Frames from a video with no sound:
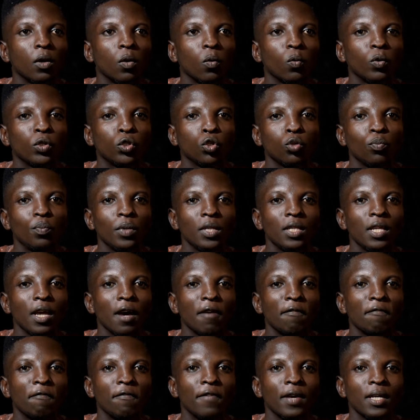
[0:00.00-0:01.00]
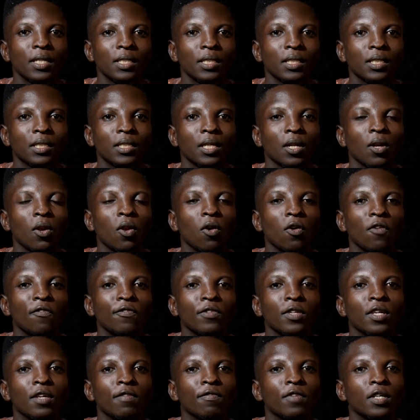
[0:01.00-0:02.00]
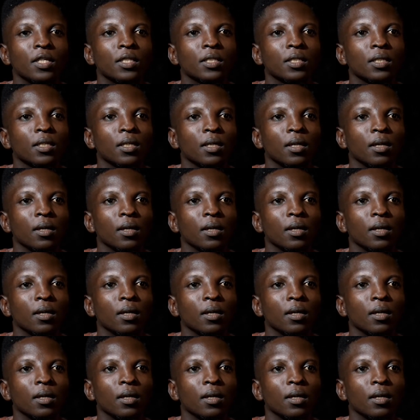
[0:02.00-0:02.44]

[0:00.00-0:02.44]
We should be their first love givers.